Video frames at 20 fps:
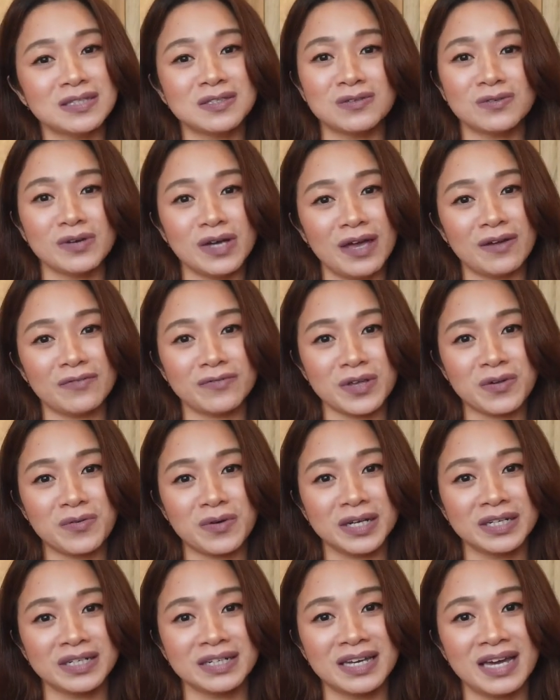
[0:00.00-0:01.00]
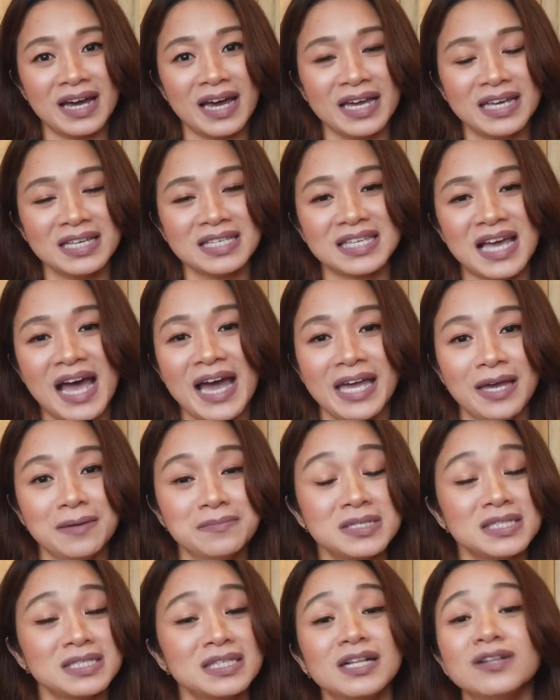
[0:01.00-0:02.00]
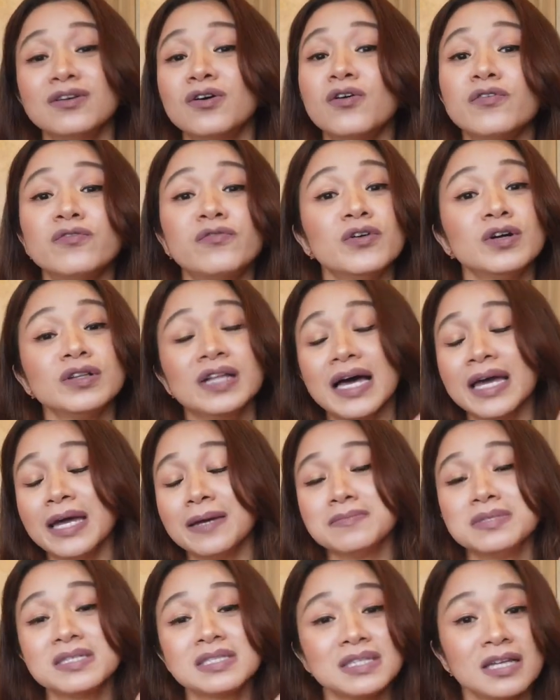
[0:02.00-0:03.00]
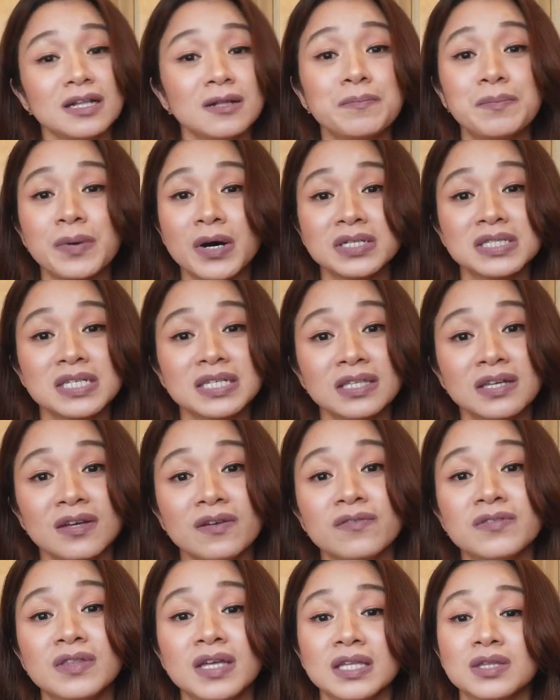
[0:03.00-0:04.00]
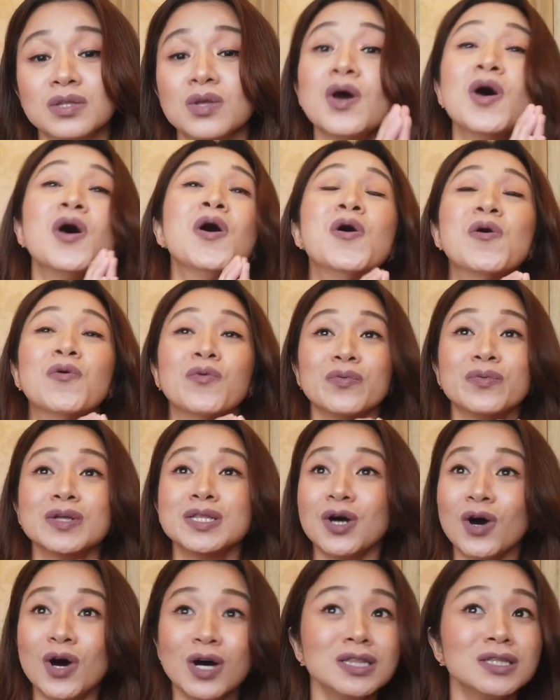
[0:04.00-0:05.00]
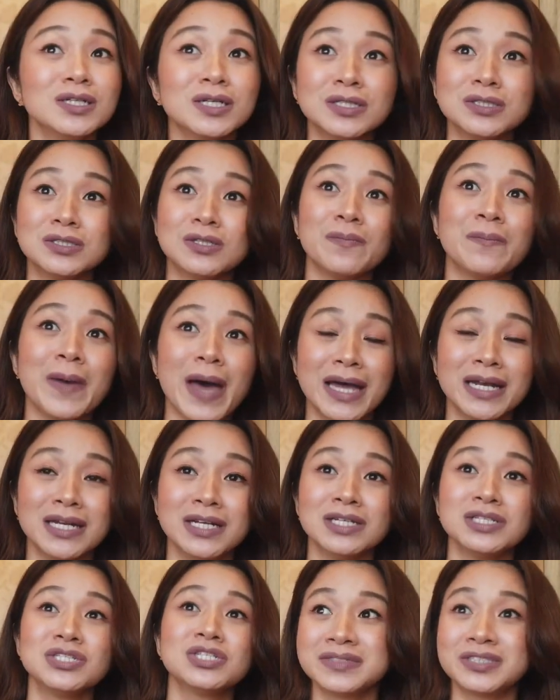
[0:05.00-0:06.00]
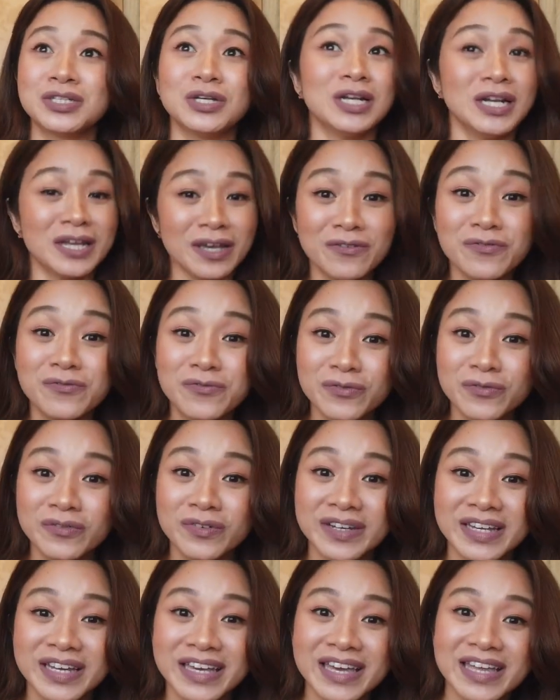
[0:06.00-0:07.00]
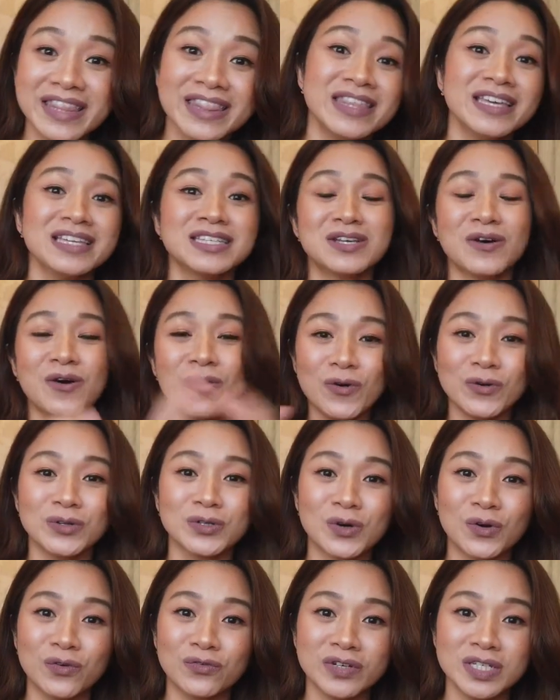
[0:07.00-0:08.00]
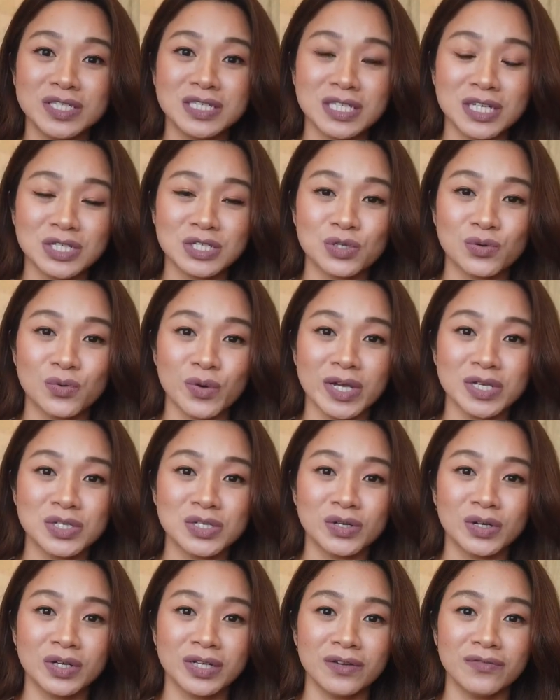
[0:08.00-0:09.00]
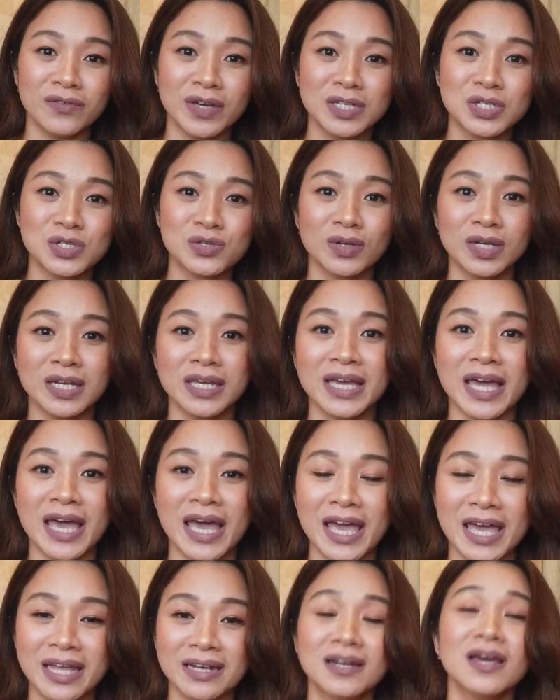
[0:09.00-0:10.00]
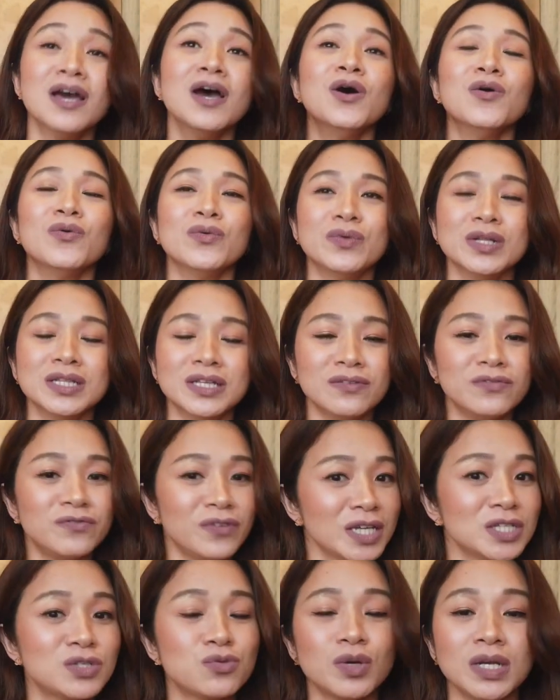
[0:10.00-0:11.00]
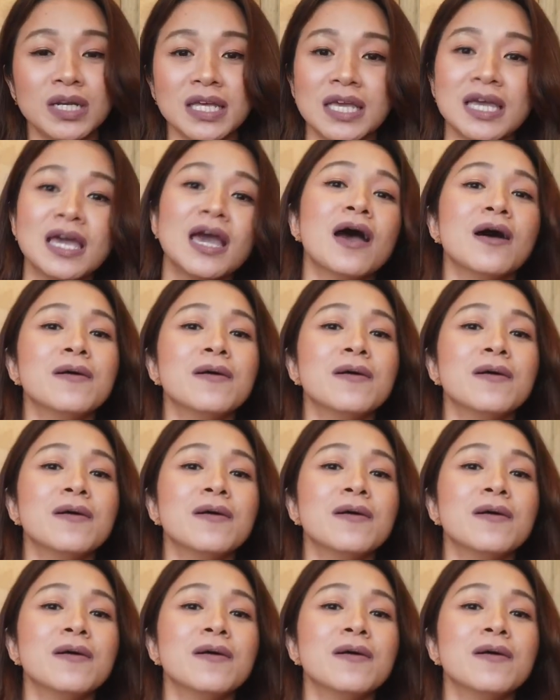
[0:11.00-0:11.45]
to everyone, guys. I am still hopeful, I am still positive that we will all learn to manage to live in this whole COVID situation eventually, and we will eventually